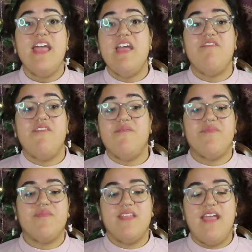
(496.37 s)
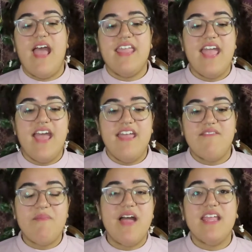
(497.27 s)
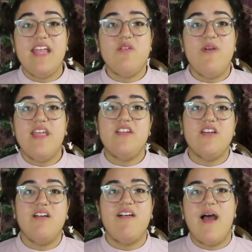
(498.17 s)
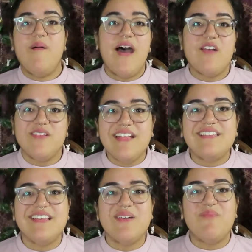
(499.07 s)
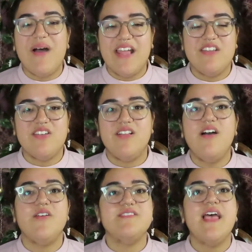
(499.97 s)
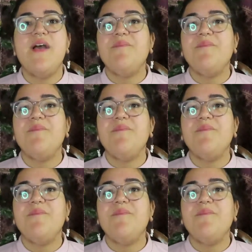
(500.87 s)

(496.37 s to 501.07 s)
if I'm not gaining weight, you know, I don't need to buy new clothes.